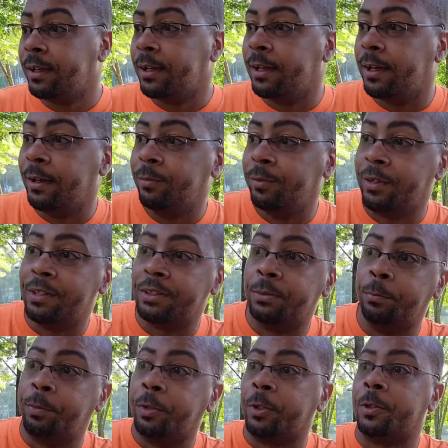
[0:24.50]
um, we got
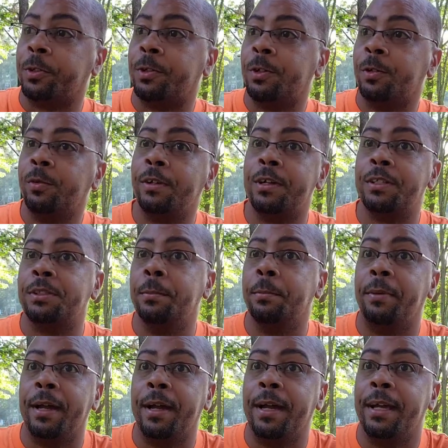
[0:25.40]
some pickerel, we got
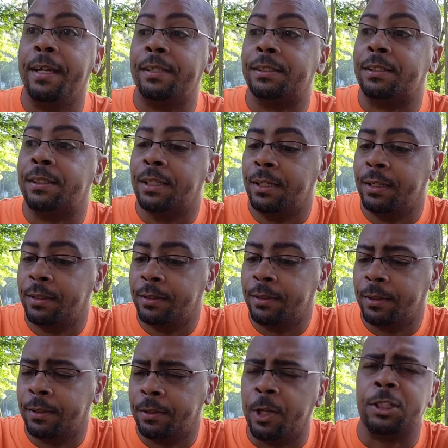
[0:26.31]
some bass,
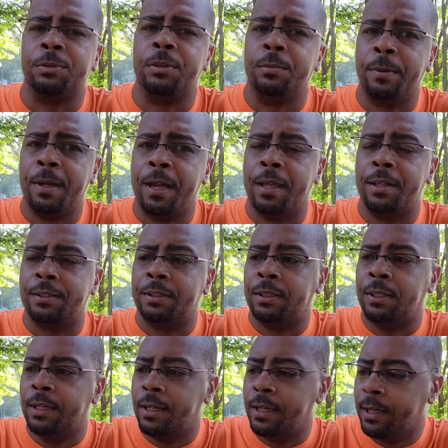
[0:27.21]
a large fry
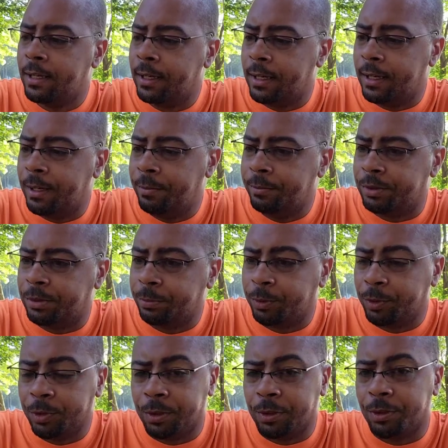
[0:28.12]
bass, um, some
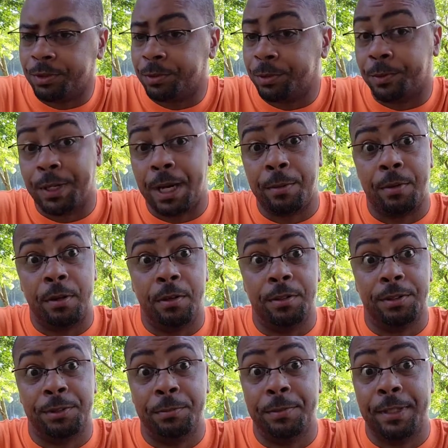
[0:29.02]
bluegill, some crappie, oh,
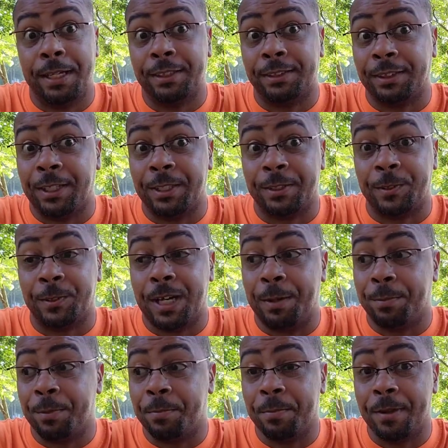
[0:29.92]
some nice sized
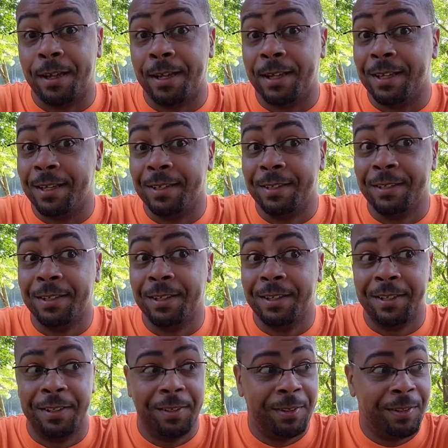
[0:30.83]
crappie, man.
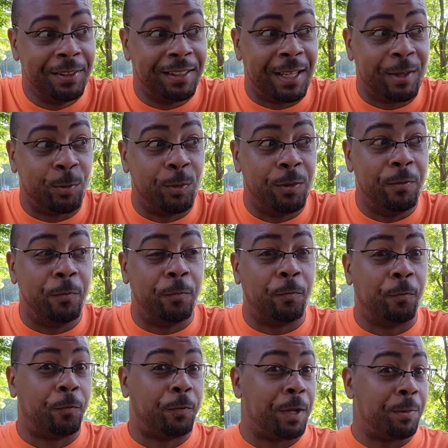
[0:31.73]
Like when
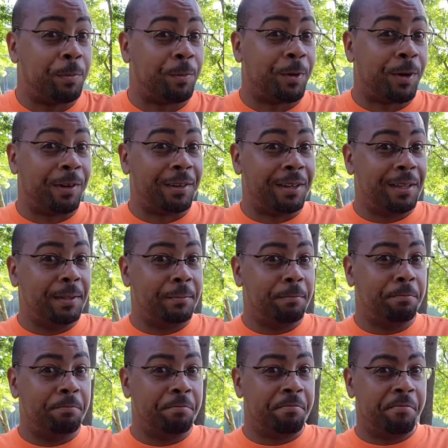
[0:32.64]

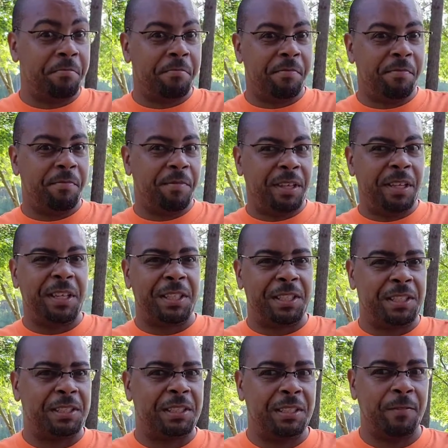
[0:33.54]

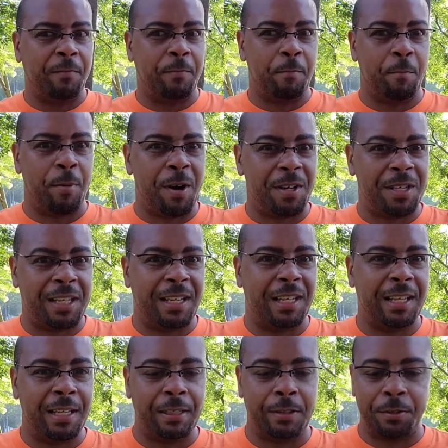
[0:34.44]
February-ish, March
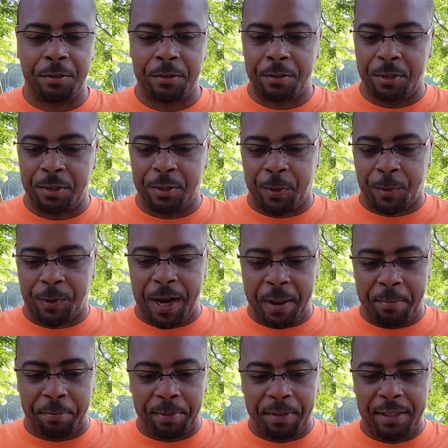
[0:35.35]
hit,
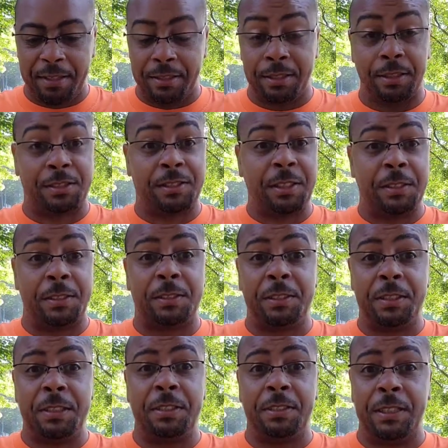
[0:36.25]
crappie, just
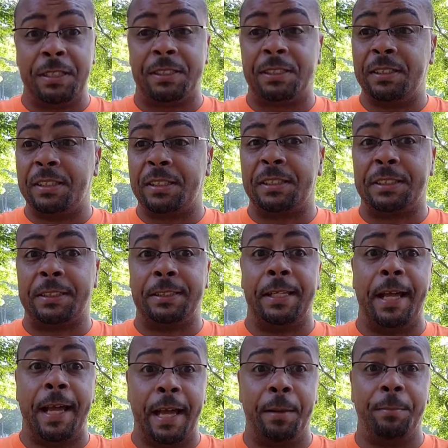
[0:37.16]
just
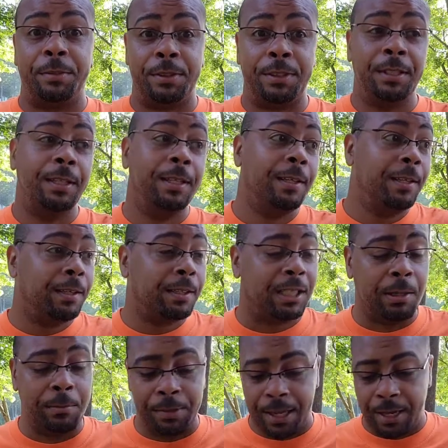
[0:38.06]
slabs
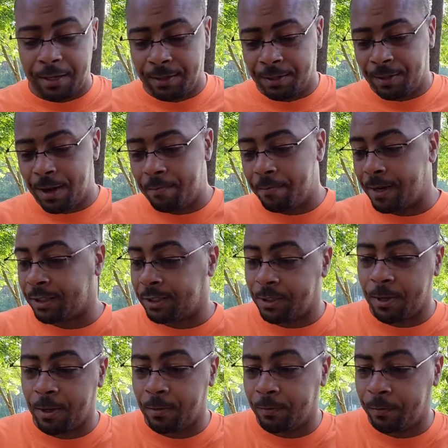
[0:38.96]
coming out of there. I've
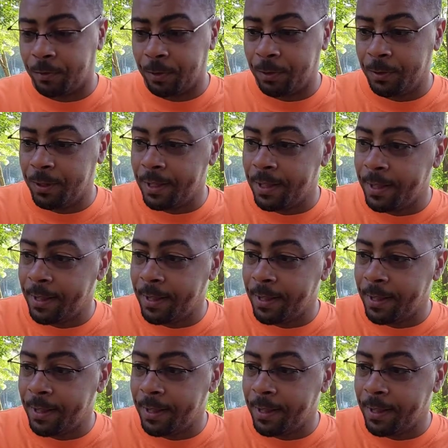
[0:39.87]
actually caught a few.